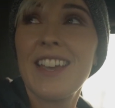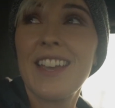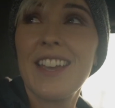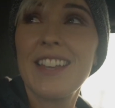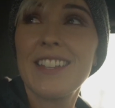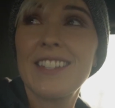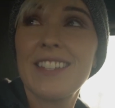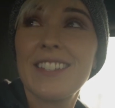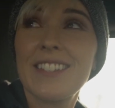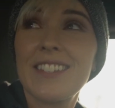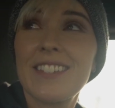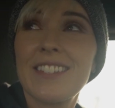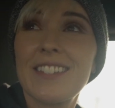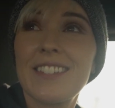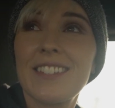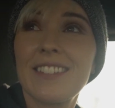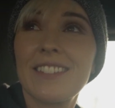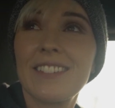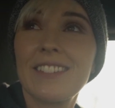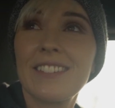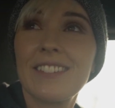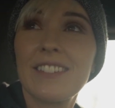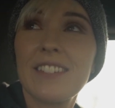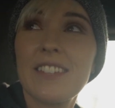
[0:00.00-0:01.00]
it's
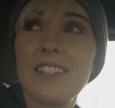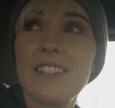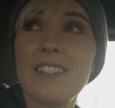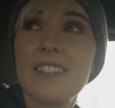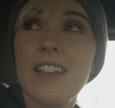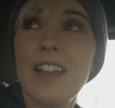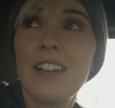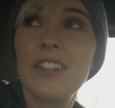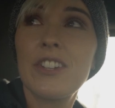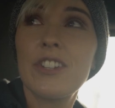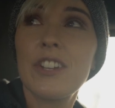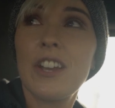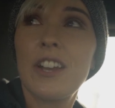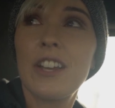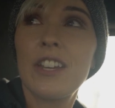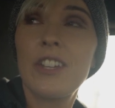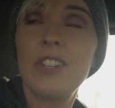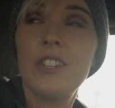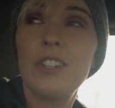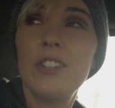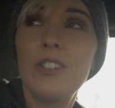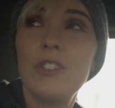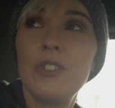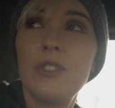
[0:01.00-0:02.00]
such a
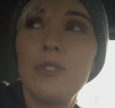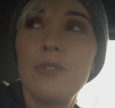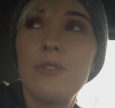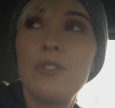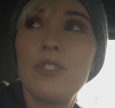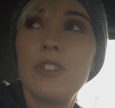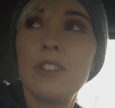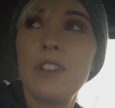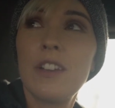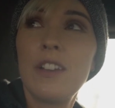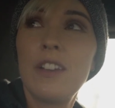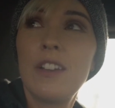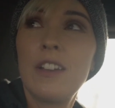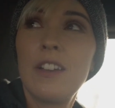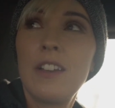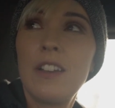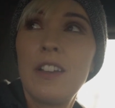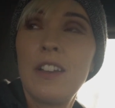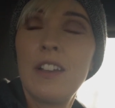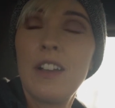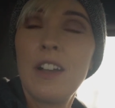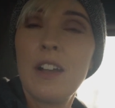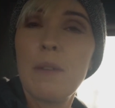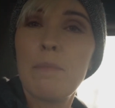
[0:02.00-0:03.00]
huge
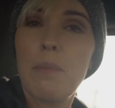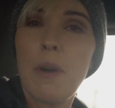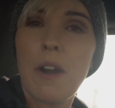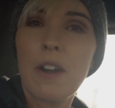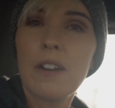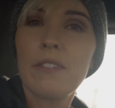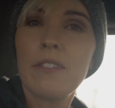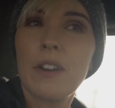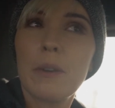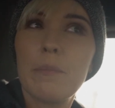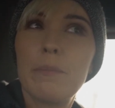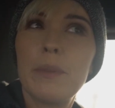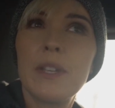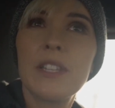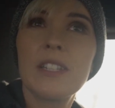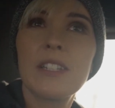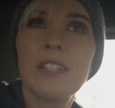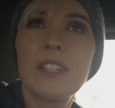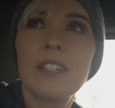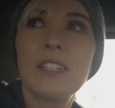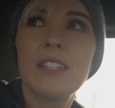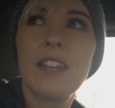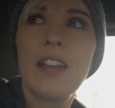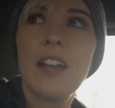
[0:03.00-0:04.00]
part of our
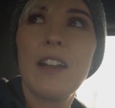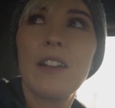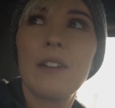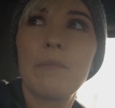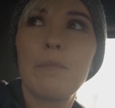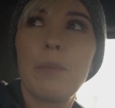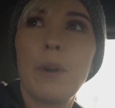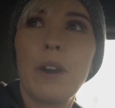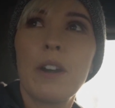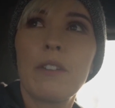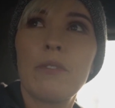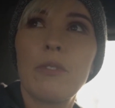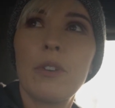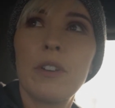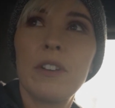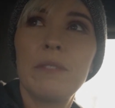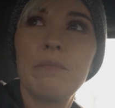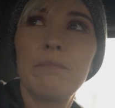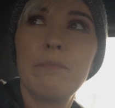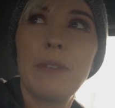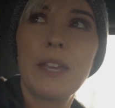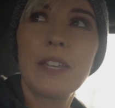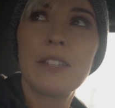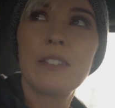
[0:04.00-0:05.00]
business now and part of
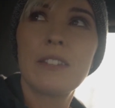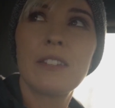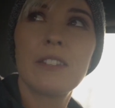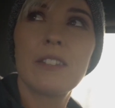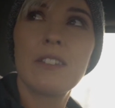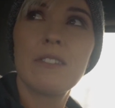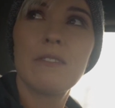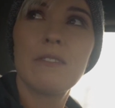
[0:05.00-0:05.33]
what makes us